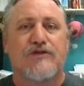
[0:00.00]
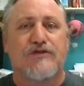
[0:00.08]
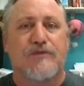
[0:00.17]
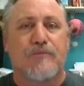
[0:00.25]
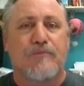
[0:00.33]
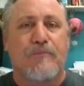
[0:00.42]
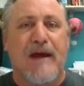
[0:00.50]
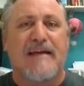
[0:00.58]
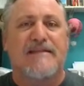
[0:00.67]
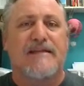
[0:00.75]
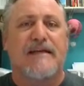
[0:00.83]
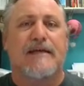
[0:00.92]
some
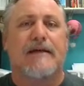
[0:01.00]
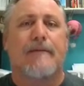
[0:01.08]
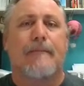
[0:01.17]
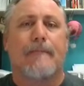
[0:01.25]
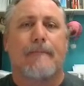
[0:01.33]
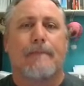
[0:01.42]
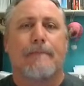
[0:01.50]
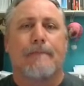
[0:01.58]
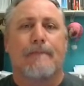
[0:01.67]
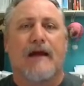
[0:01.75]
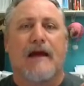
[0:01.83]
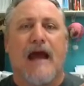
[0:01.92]
basic
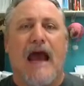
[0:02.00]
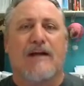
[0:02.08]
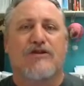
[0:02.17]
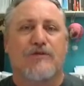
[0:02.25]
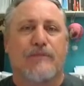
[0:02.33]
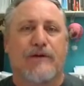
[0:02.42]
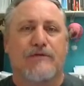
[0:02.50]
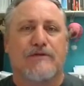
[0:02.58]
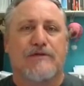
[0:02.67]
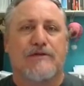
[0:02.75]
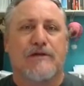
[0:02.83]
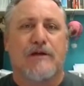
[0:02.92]

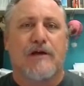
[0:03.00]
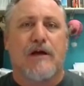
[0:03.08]
attributes.